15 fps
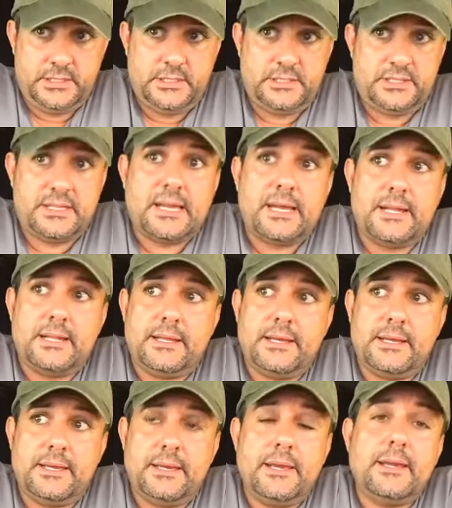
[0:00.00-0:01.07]

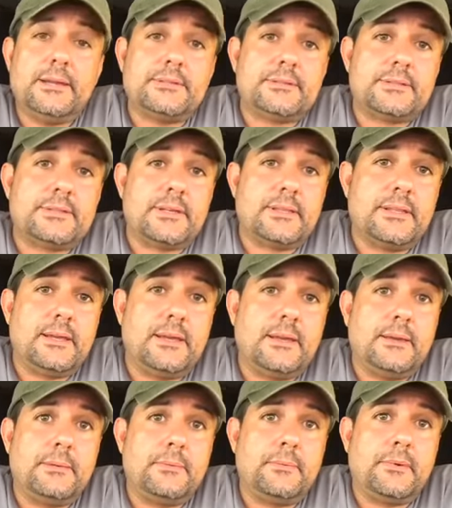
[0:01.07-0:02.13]
Saturday and
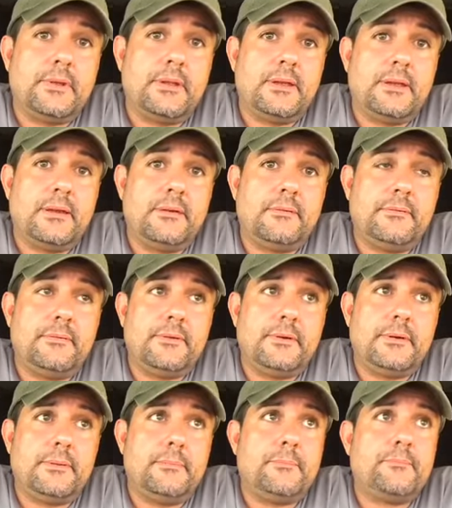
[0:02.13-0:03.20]
Sunday. We're going to have
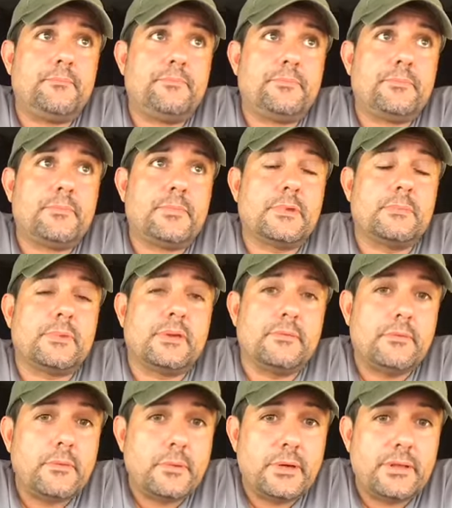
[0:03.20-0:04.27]
some
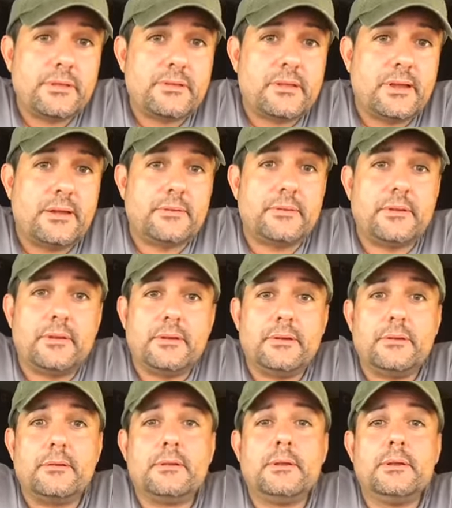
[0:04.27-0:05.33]
giveaways down
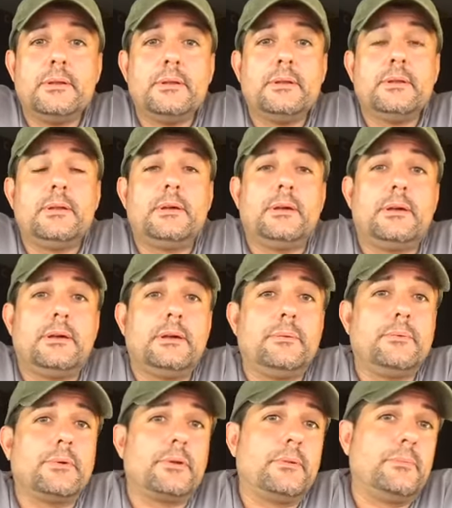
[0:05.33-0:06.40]
there. We're
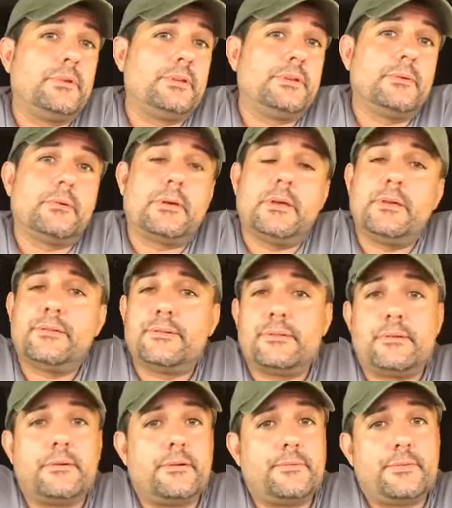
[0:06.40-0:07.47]
going to be
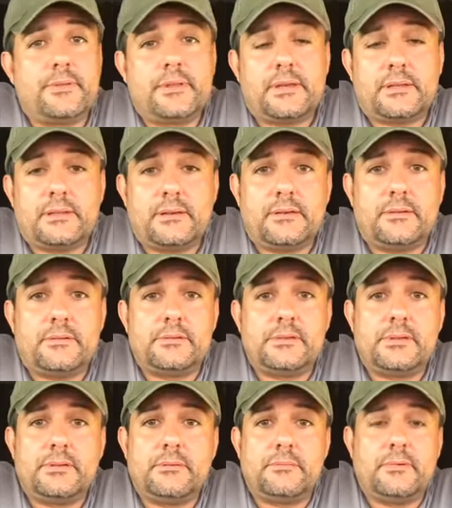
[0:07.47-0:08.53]
showcasing all the
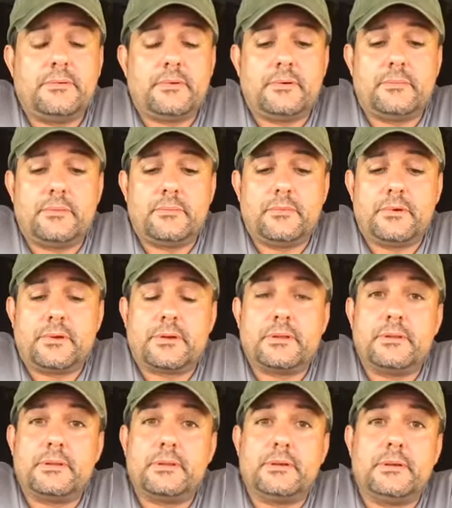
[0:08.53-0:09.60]
technology. We've all been
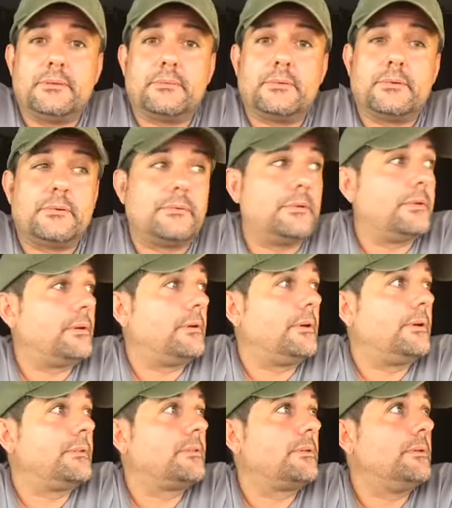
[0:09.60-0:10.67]
working really, really
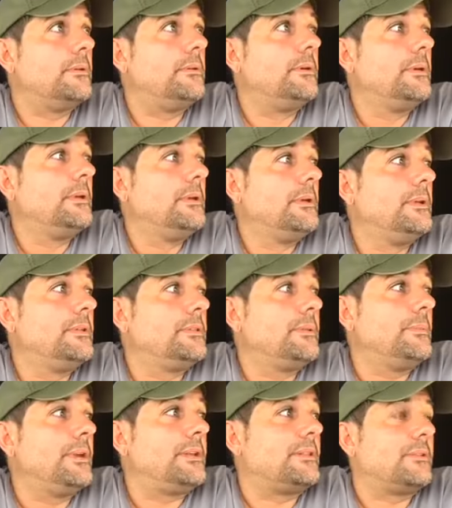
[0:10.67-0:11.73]
hard to
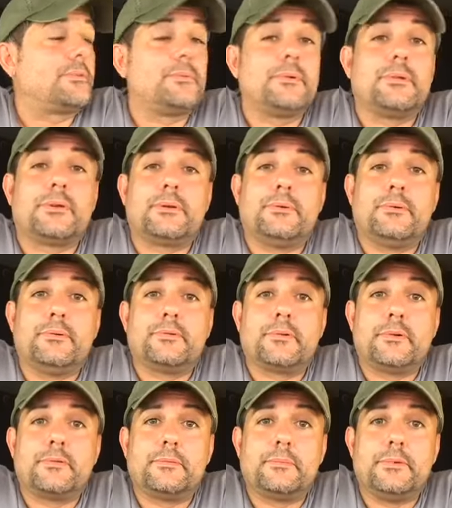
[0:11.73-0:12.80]
make this really cool
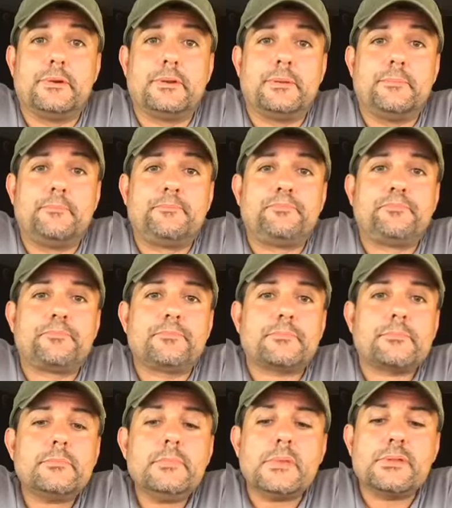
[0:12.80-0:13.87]
for everybody.
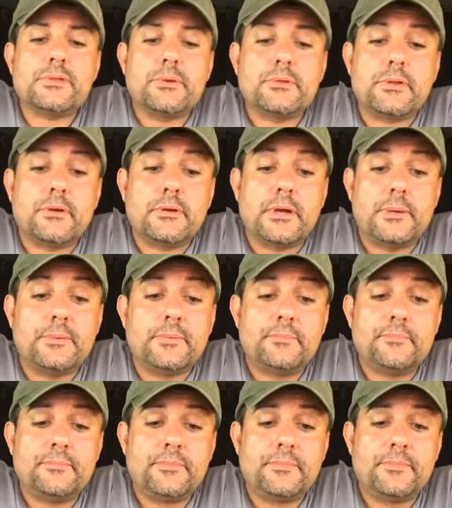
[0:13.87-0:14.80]
So it's all coming.